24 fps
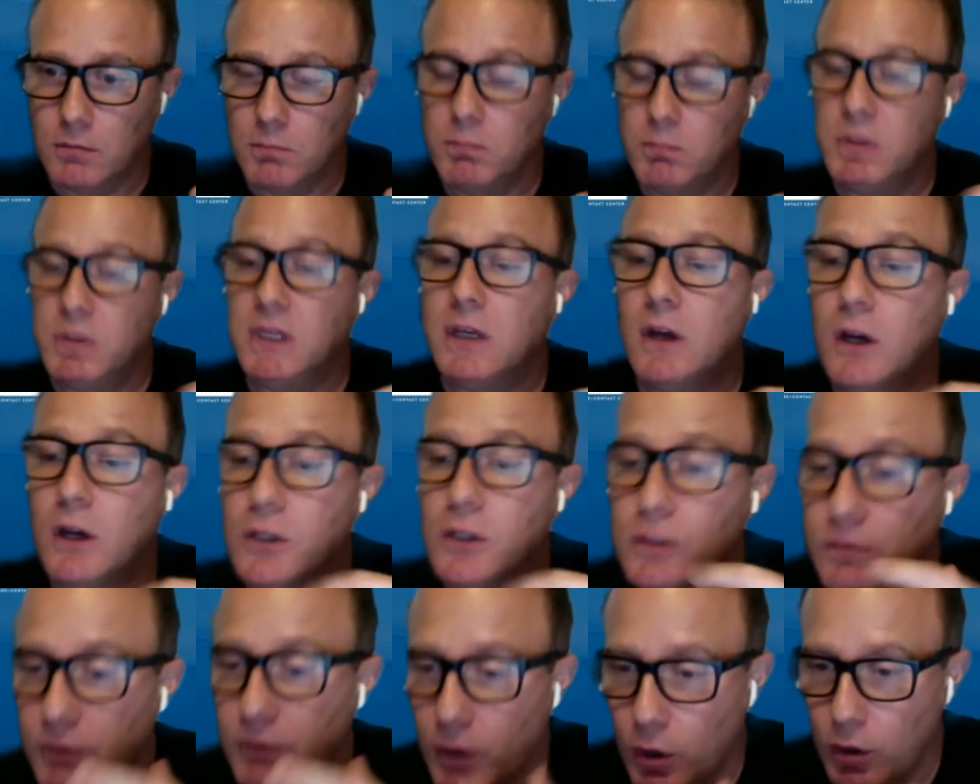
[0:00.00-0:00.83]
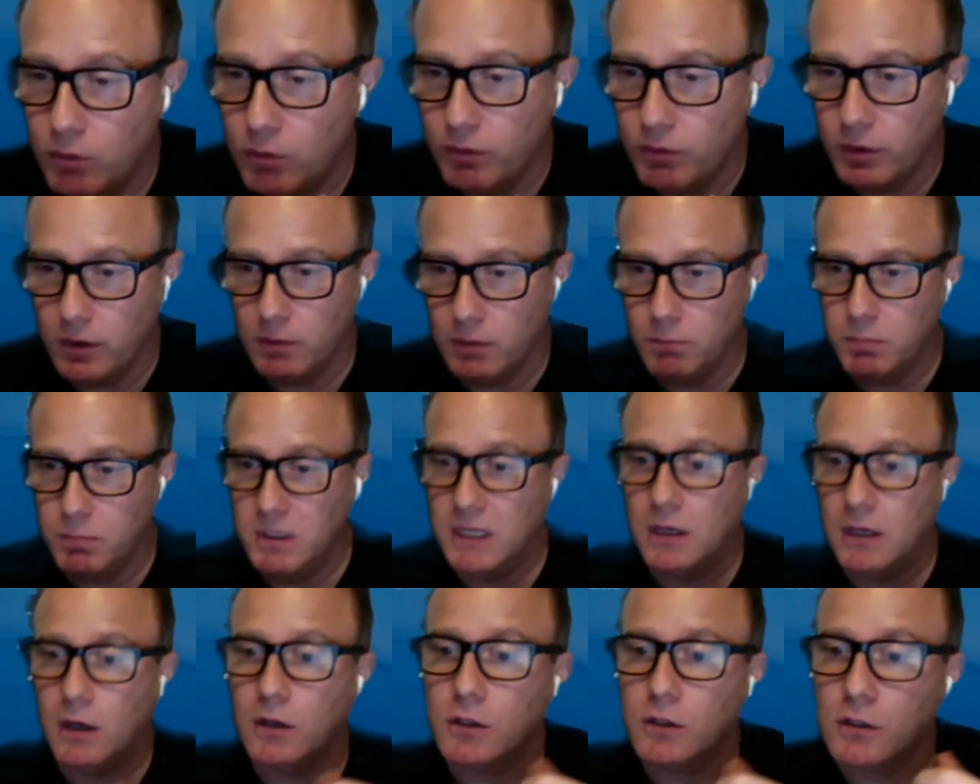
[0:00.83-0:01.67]
because of COVID,
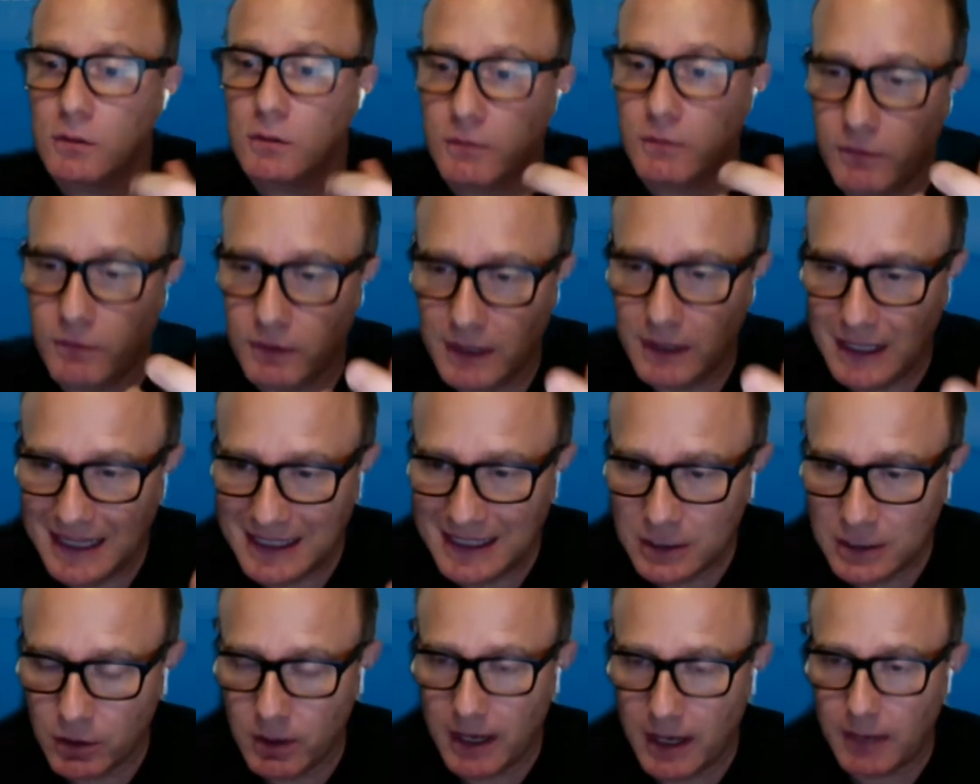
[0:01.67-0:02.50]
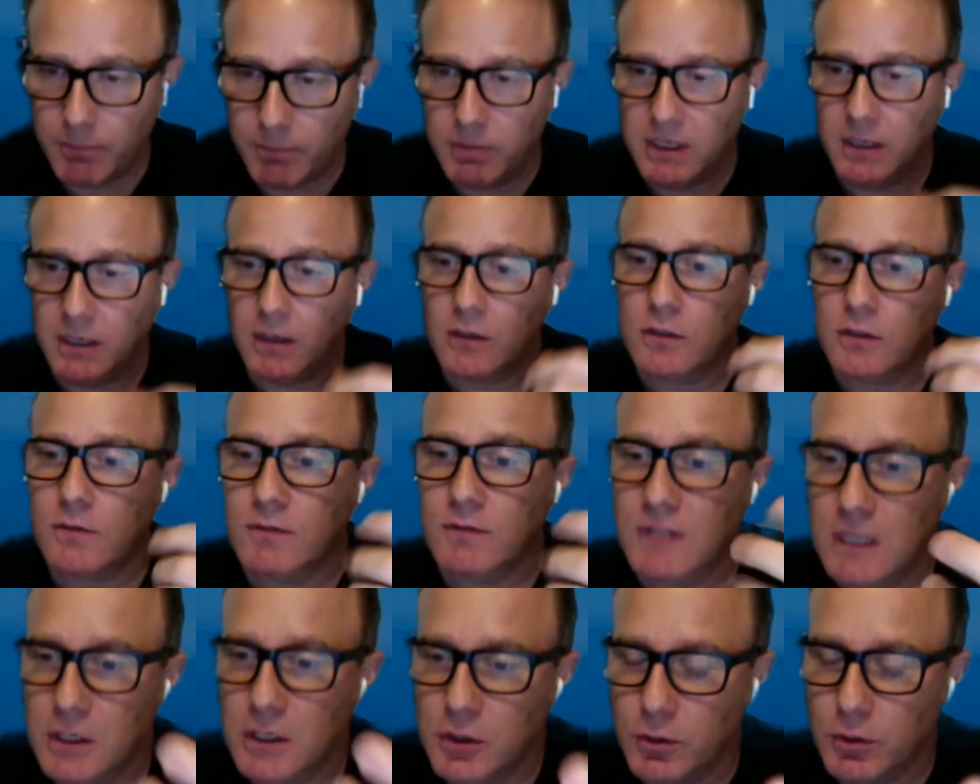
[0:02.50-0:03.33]
because of internet, because of
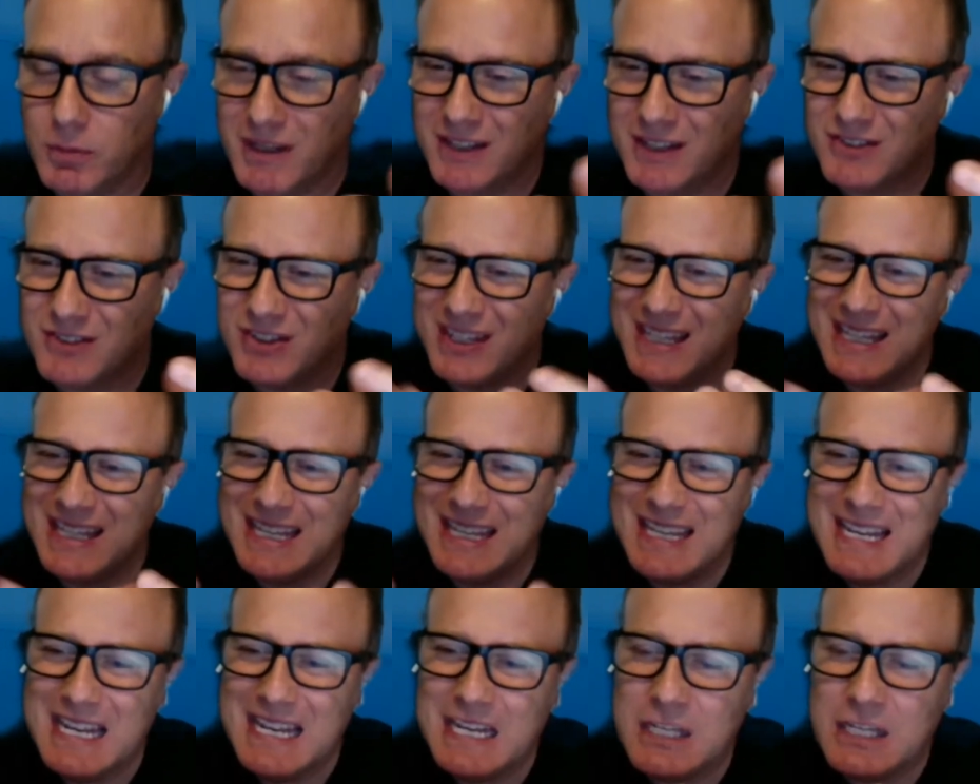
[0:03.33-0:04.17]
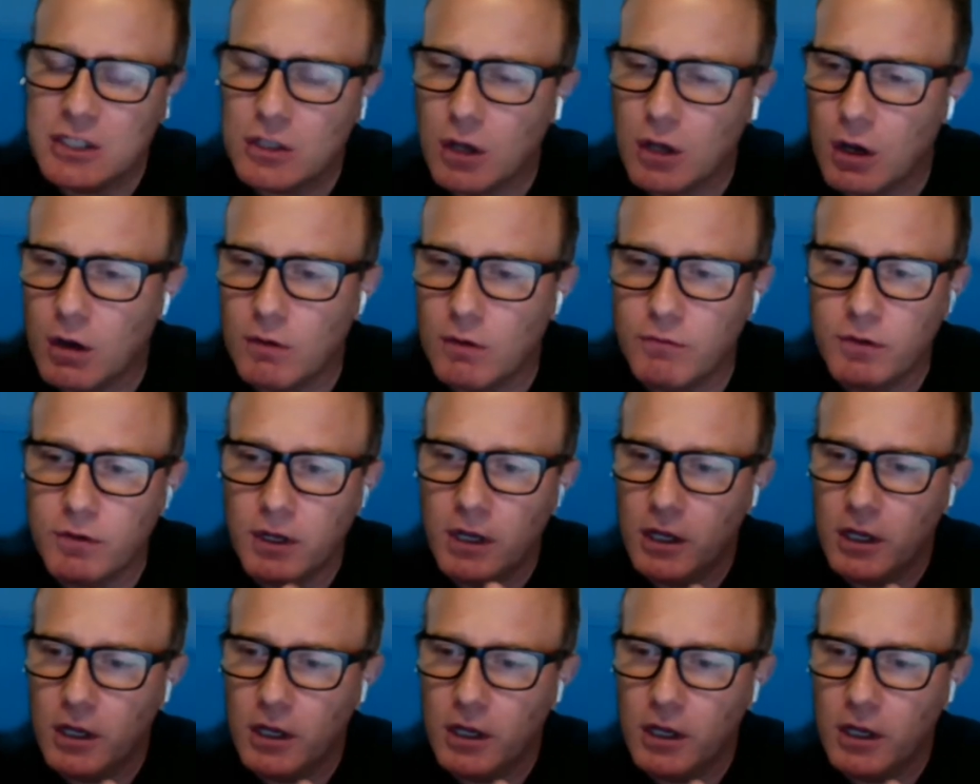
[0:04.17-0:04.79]
digital, because of the ease of